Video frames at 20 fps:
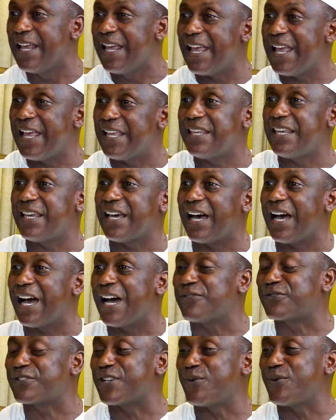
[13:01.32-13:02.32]
a year
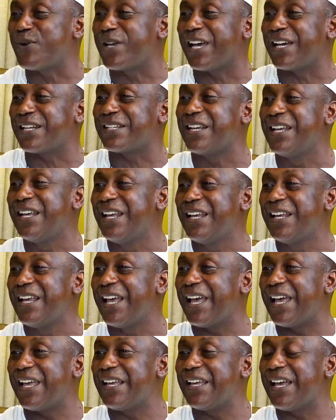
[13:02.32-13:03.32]
after we had
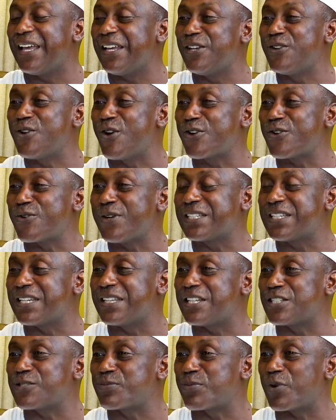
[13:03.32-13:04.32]
inaugurated
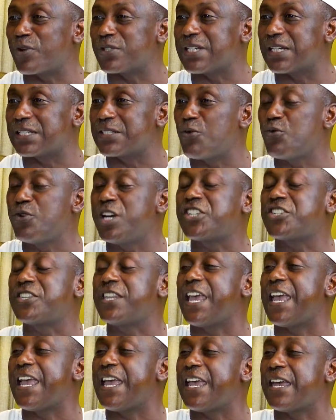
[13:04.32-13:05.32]
this project, which
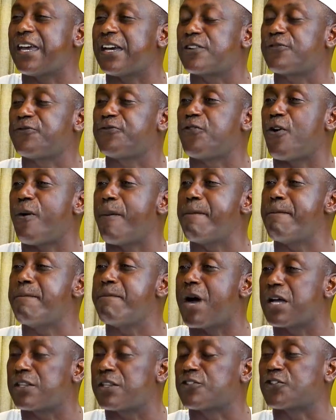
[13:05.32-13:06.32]
they aired for
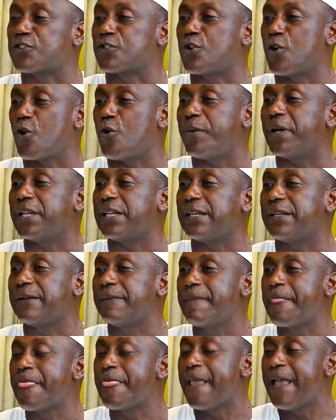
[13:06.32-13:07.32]
months globally.
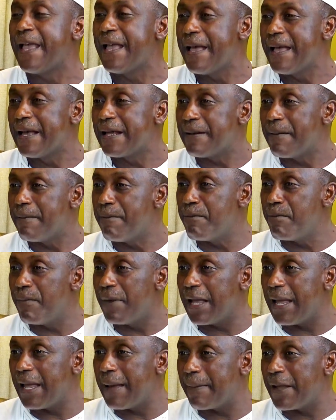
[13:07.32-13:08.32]

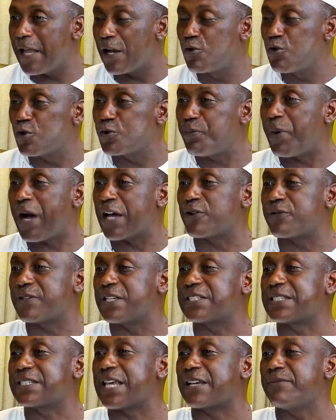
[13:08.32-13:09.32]
A good part of the
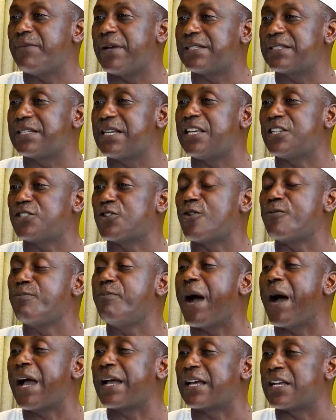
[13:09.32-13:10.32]
segment is on
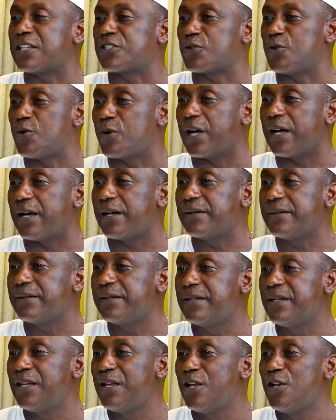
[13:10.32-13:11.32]
Banka Soka.
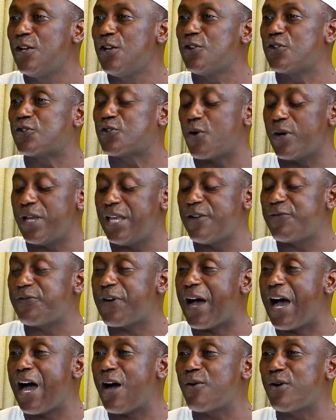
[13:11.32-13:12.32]
So if
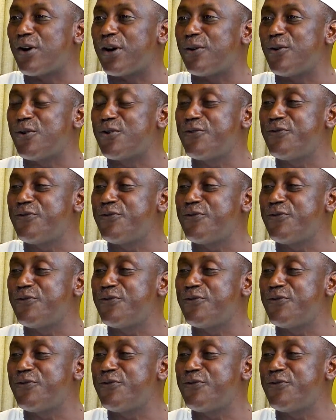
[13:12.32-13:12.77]
our own